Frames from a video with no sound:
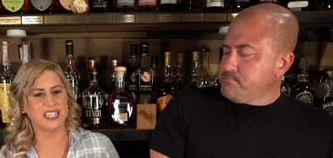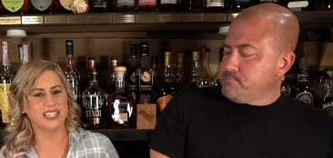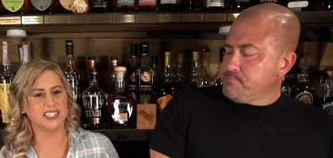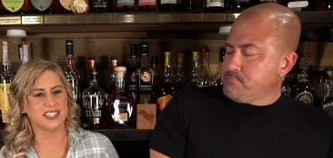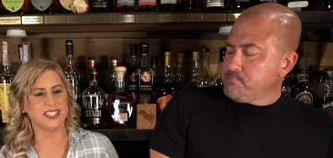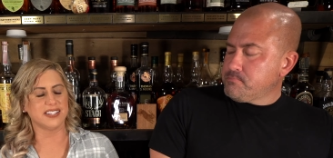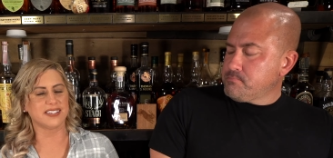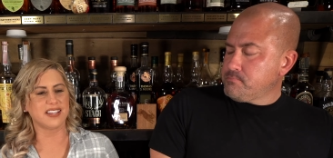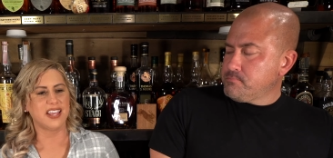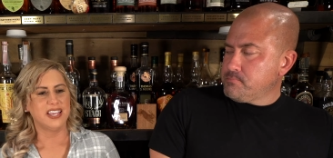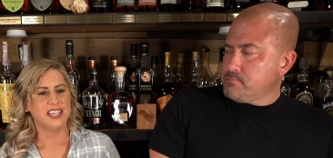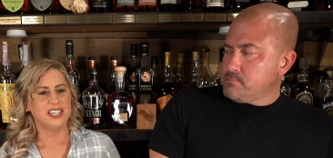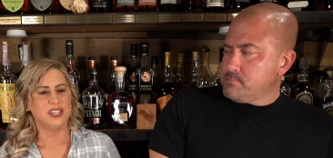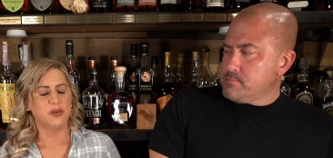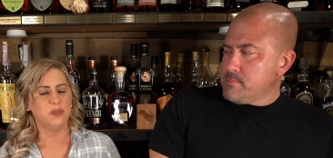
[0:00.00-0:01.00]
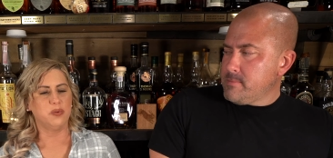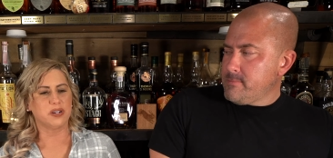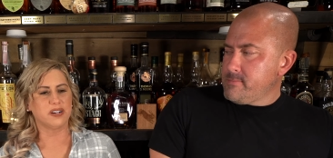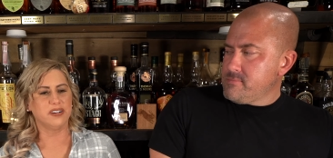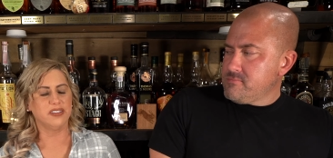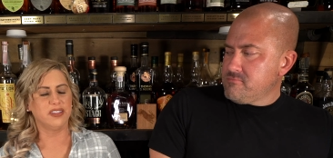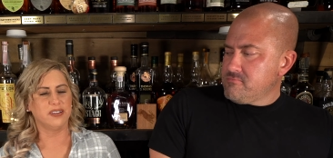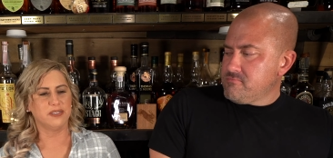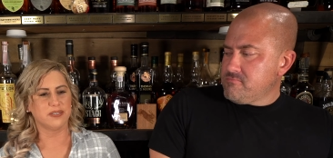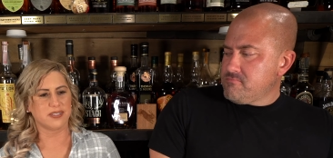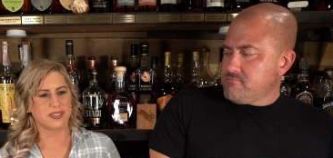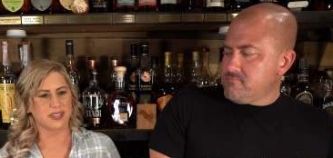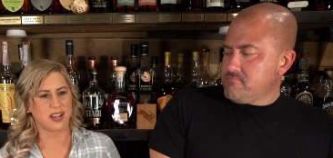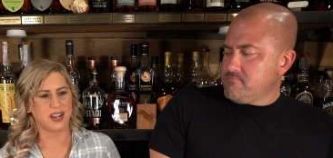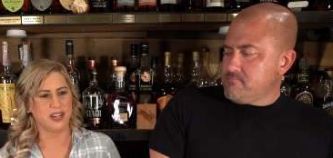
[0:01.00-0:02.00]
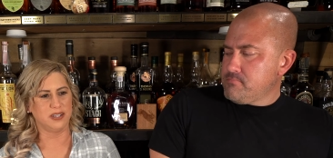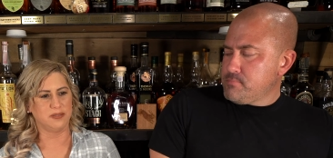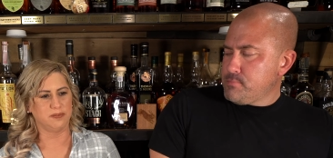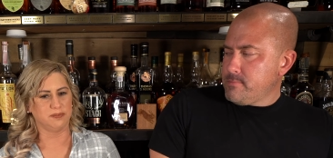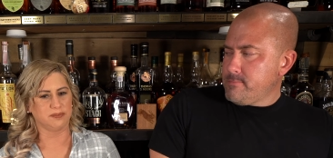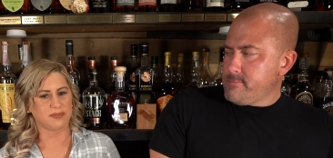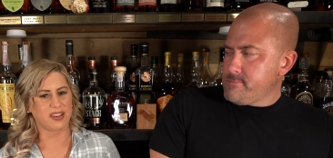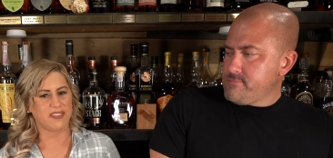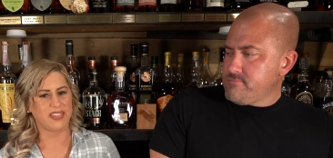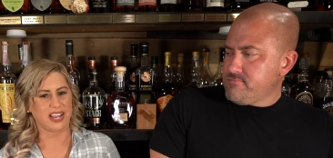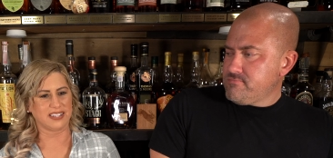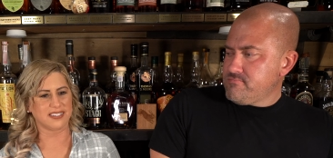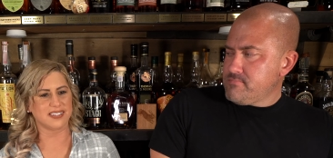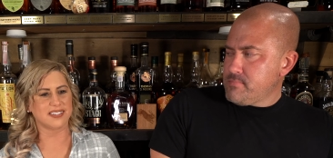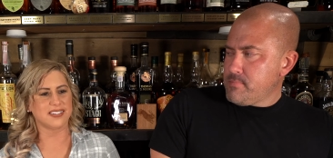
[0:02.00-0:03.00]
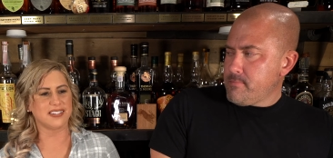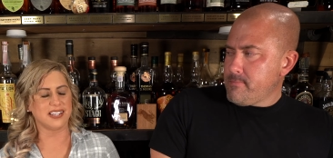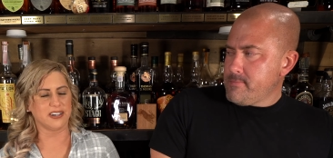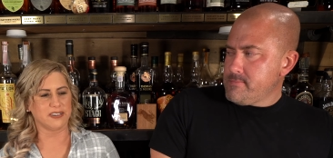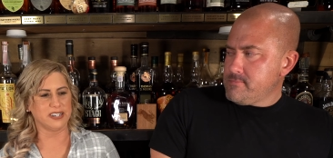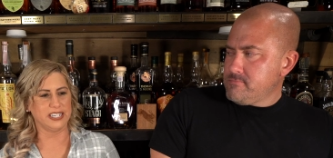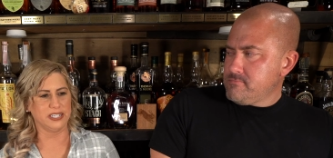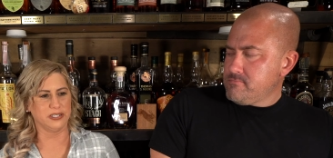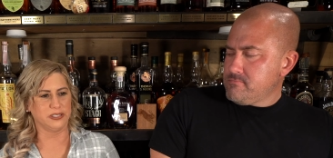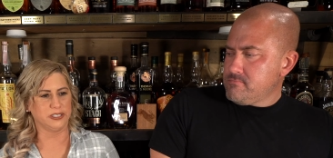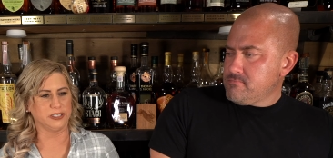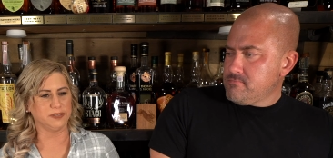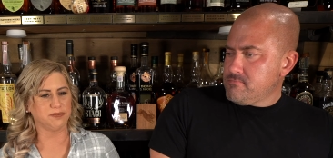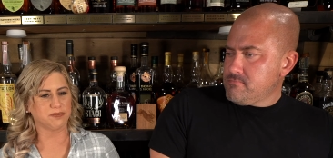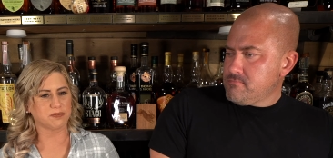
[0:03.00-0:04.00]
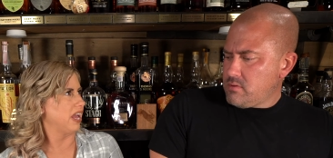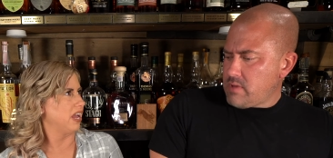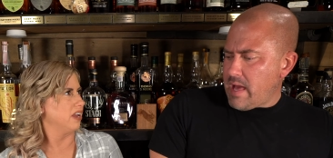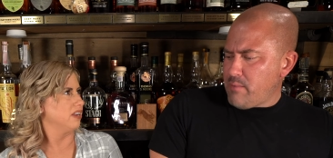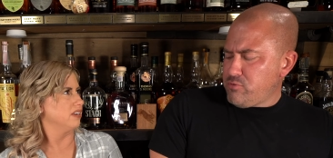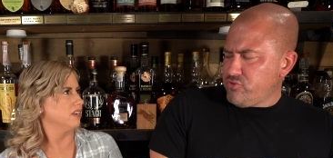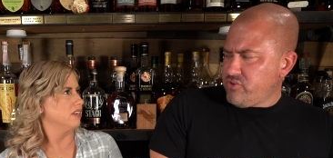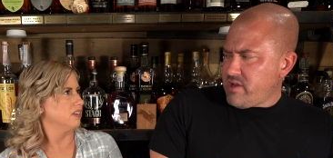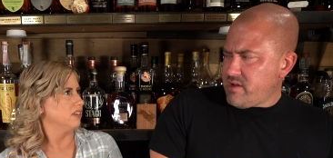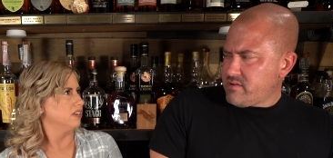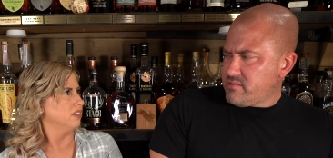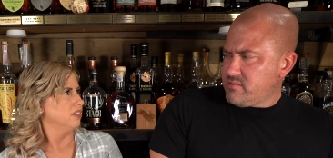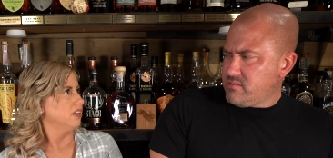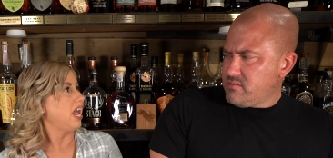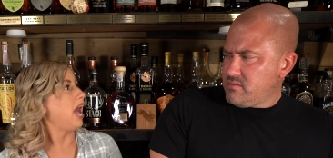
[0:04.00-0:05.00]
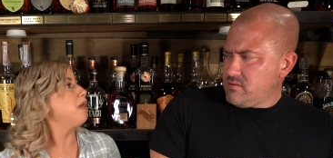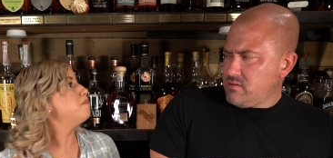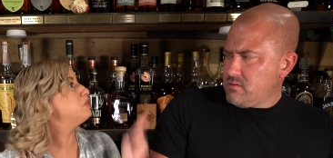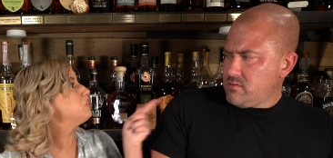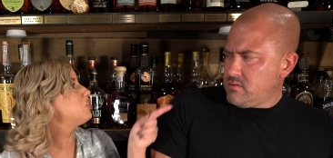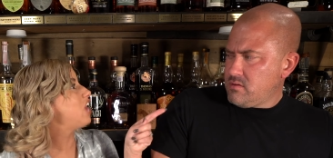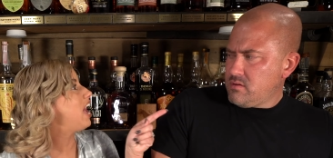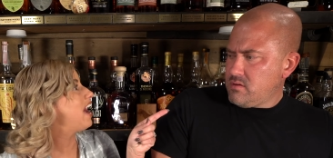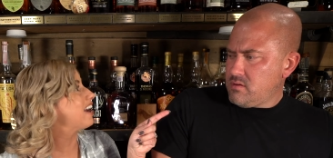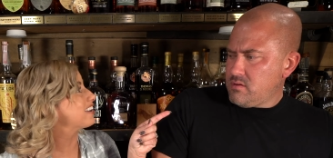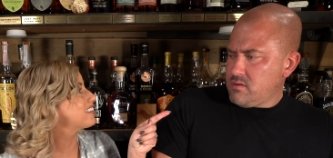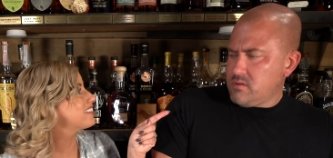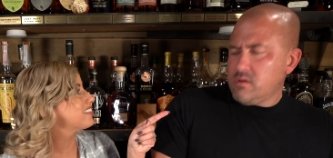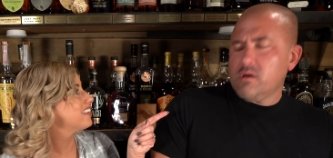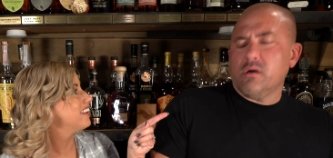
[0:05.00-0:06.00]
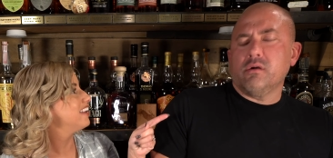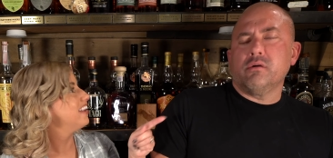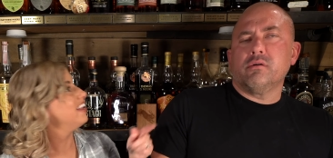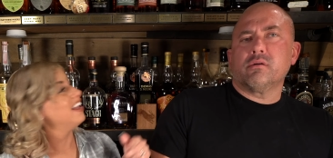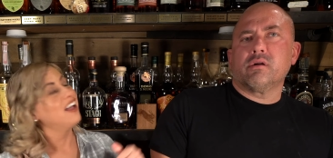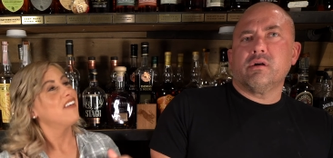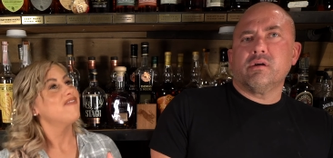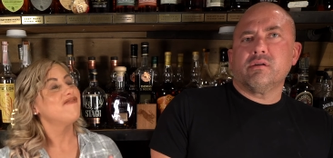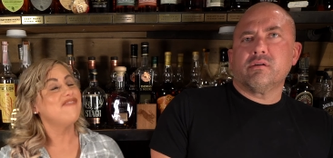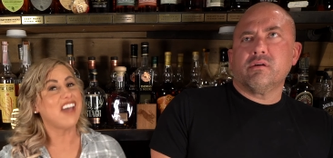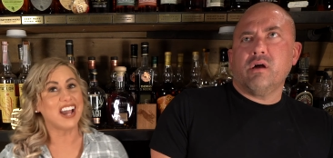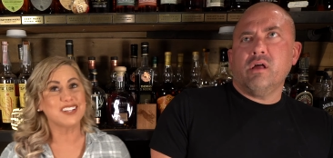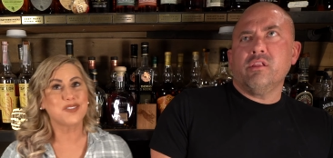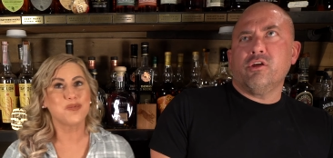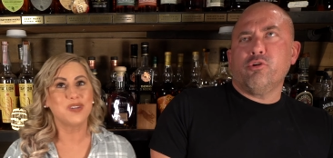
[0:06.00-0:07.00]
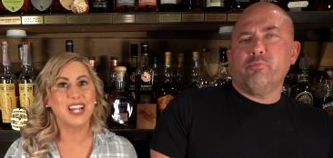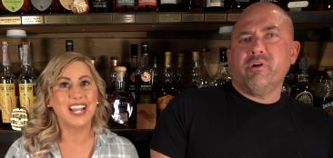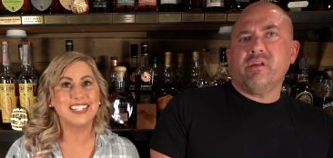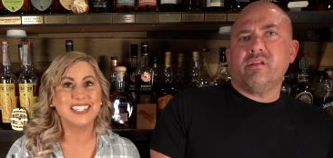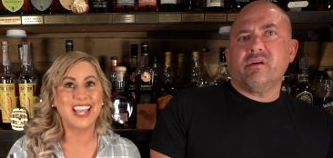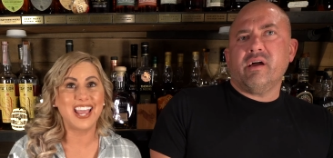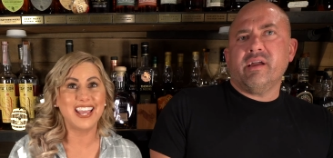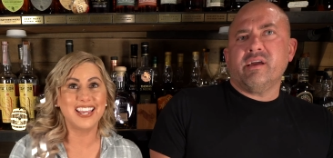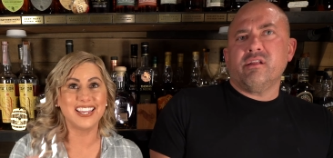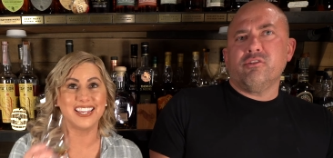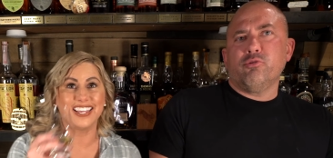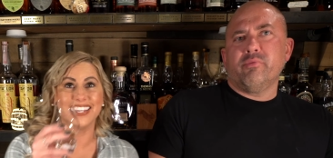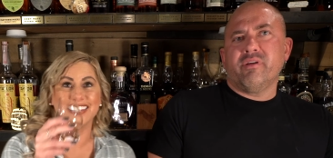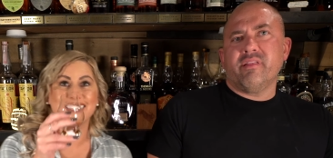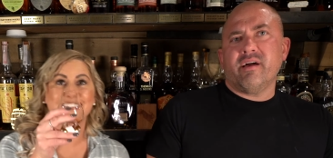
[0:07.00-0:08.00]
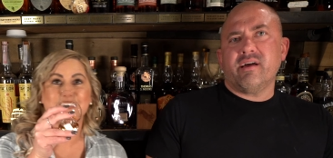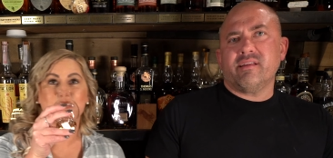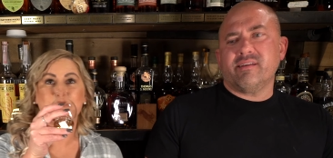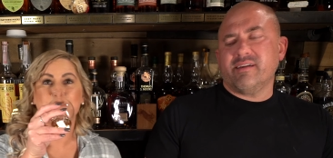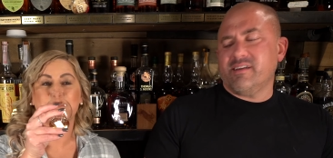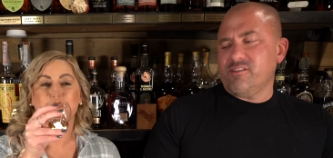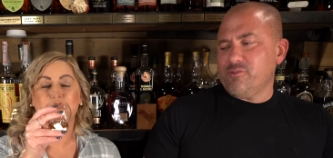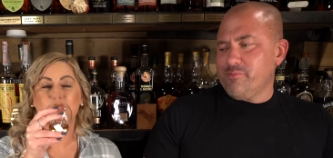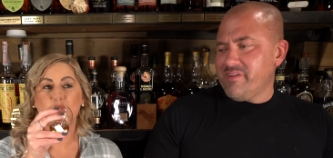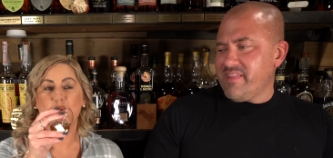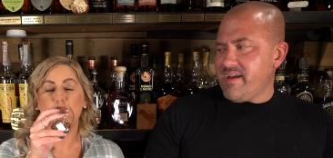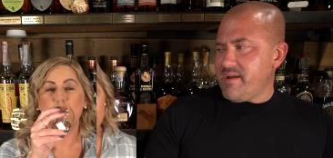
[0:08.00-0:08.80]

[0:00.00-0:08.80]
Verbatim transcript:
Speaker 1: is what are those um that cereal
Speaker 2: Apple Jacks?
Speaker 1: Apple Jacks. Okay. That's what bit. I taste. I get a little bit of that.
Speaker 2: I get a little bit of